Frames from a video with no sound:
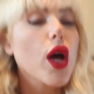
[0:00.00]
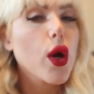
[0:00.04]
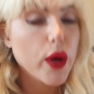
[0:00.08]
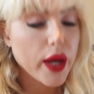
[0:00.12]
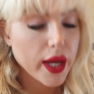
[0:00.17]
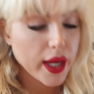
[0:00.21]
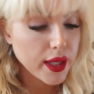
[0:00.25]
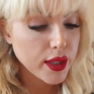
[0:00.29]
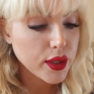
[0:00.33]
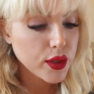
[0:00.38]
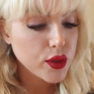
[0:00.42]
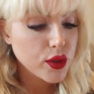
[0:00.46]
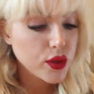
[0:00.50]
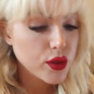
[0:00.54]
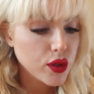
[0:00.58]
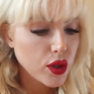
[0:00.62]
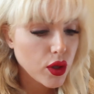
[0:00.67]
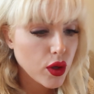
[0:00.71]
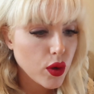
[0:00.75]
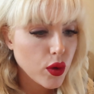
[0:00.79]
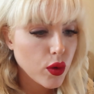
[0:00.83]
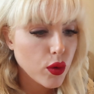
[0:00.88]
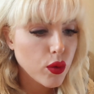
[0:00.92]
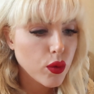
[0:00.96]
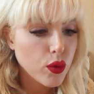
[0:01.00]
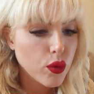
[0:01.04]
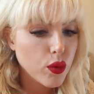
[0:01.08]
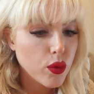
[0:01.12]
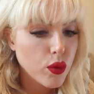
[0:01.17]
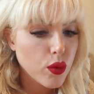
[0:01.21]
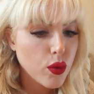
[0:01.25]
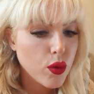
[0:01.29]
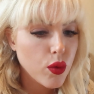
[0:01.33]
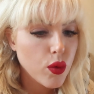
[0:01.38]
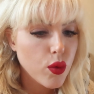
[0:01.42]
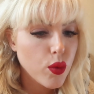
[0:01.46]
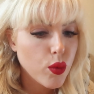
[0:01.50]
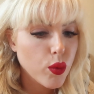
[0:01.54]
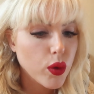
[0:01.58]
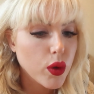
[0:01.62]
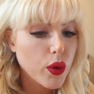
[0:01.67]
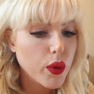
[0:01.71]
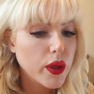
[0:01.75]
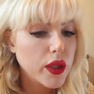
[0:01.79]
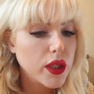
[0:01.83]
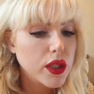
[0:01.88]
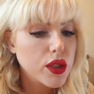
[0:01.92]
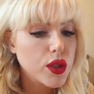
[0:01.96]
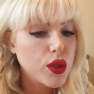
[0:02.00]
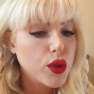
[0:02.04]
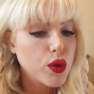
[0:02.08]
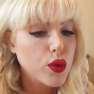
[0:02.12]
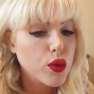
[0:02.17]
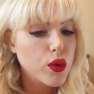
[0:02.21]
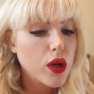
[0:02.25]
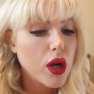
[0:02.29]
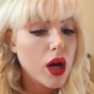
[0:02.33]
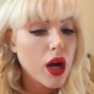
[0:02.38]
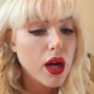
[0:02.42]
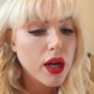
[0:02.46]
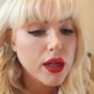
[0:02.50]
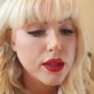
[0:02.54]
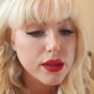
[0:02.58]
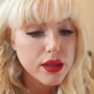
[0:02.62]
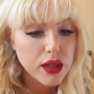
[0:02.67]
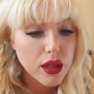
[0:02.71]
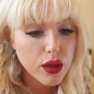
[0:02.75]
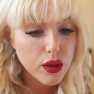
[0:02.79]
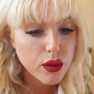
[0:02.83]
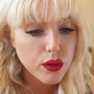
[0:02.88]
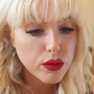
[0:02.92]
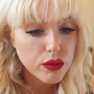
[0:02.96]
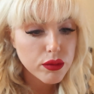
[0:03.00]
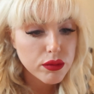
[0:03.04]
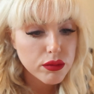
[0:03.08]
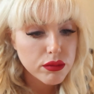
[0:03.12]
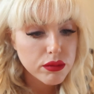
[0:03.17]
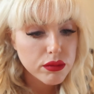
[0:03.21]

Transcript: Okay, so we're going to Costco,